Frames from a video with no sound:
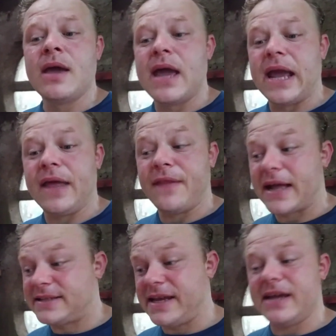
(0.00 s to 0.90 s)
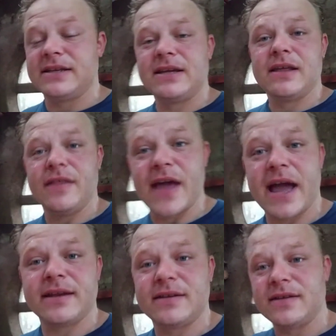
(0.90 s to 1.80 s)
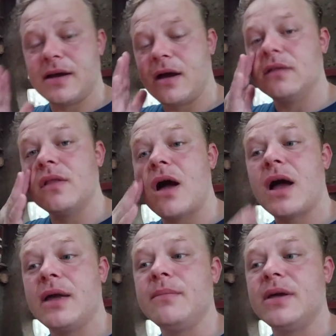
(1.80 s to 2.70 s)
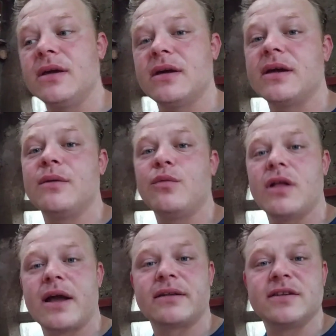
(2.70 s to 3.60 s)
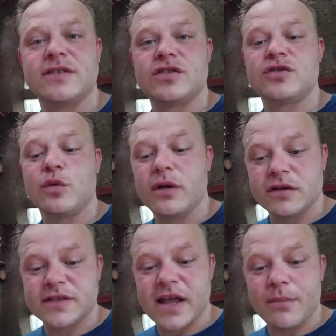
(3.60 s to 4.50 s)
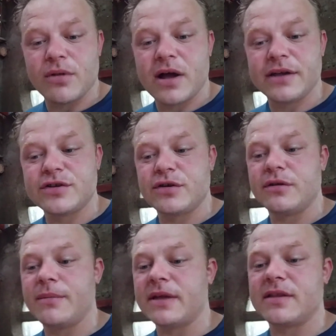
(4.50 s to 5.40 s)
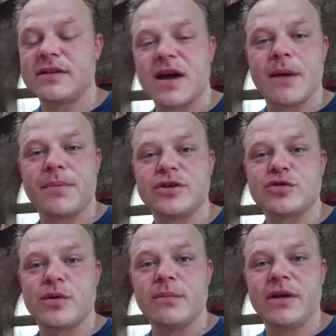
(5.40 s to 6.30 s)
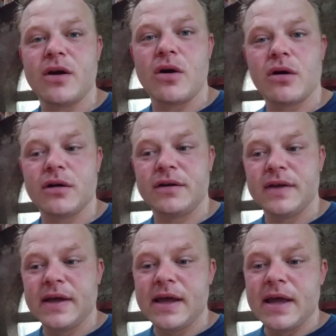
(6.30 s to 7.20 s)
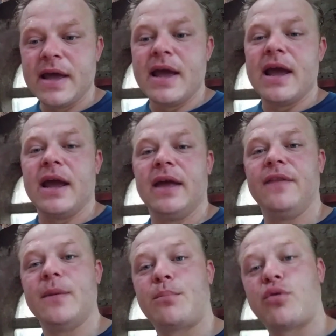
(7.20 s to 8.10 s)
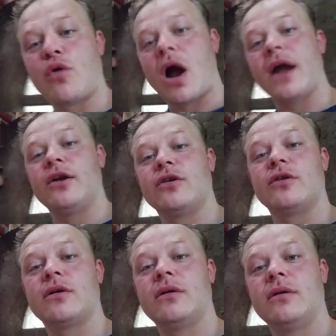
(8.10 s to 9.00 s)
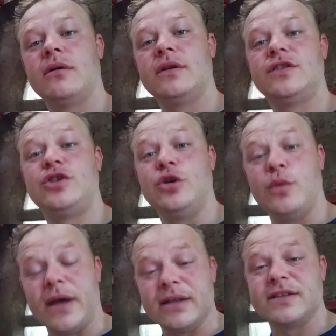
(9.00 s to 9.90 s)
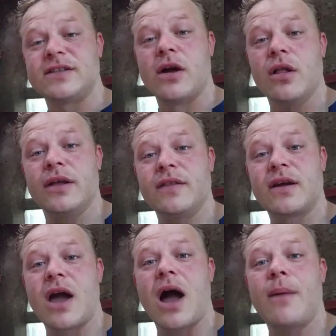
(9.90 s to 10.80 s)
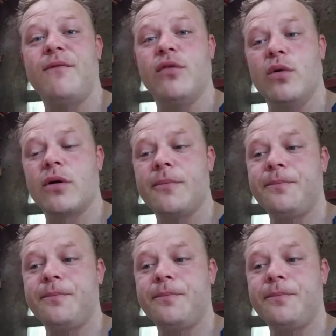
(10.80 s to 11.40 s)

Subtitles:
And that's it. That lime, it will act as a soil stabilizer. It'll make the top extremely hard. And then prior to installing the cob floor,